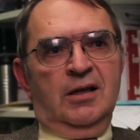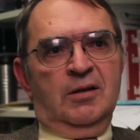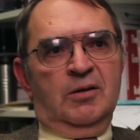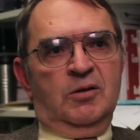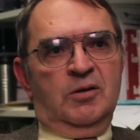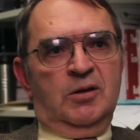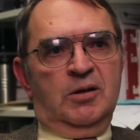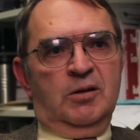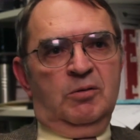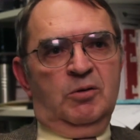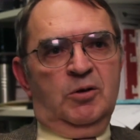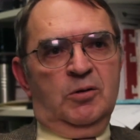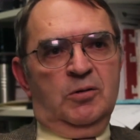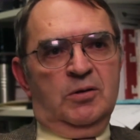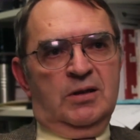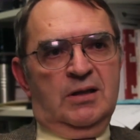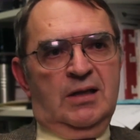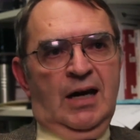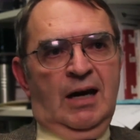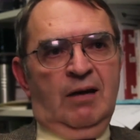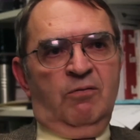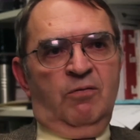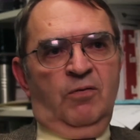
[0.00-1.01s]
to use
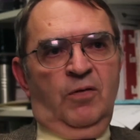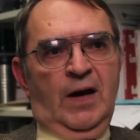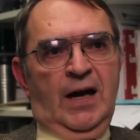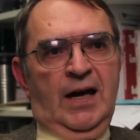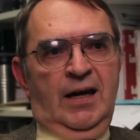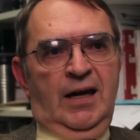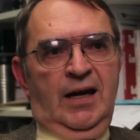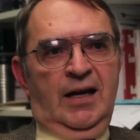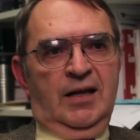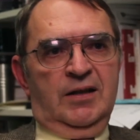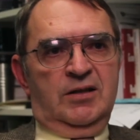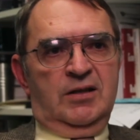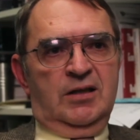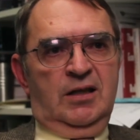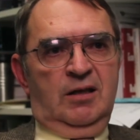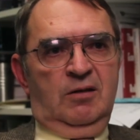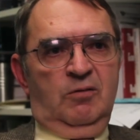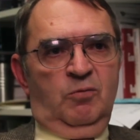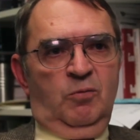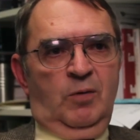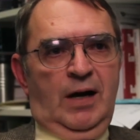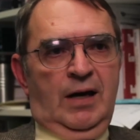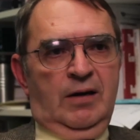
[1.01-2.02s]
debt
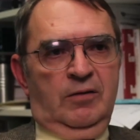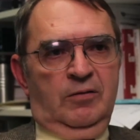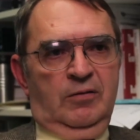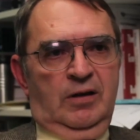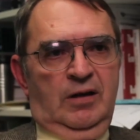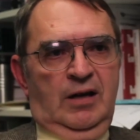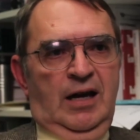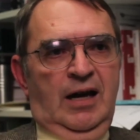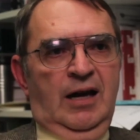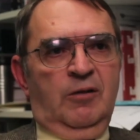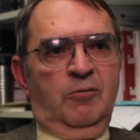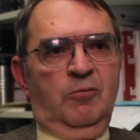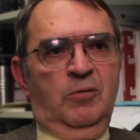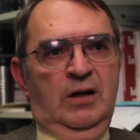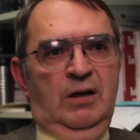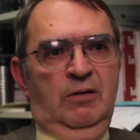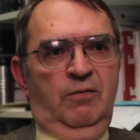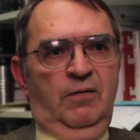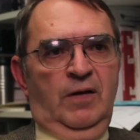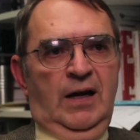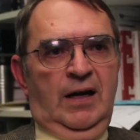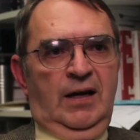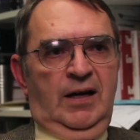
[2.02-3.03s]
financing rather than equity
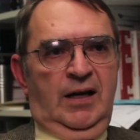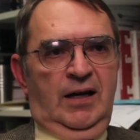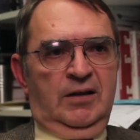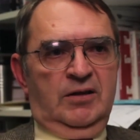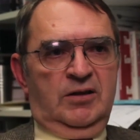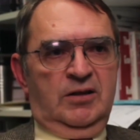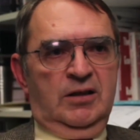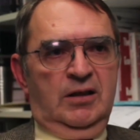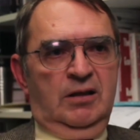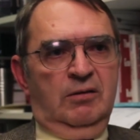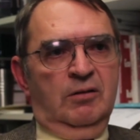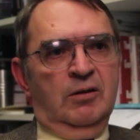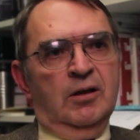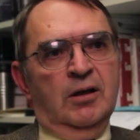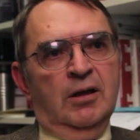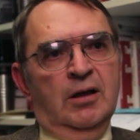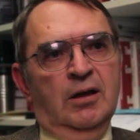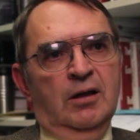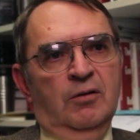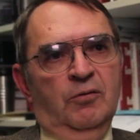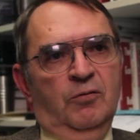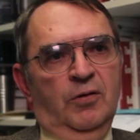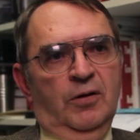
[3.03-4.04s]
financing
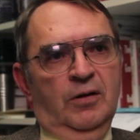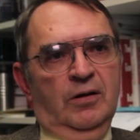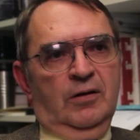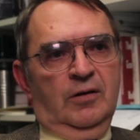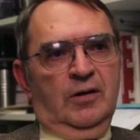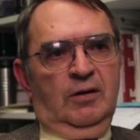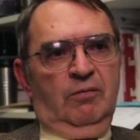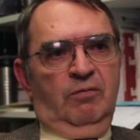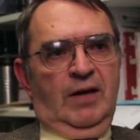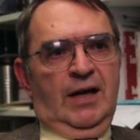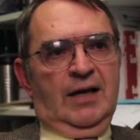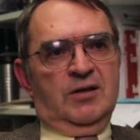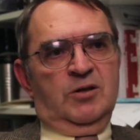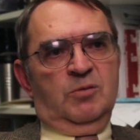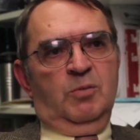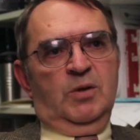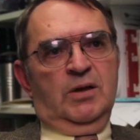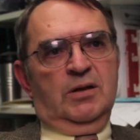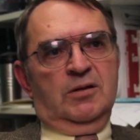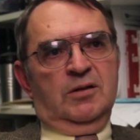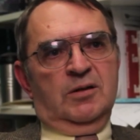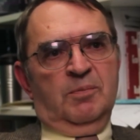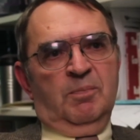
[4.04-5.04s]
for their
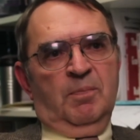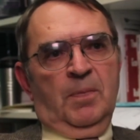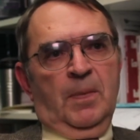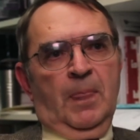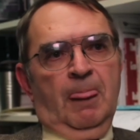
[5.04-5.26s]
investments.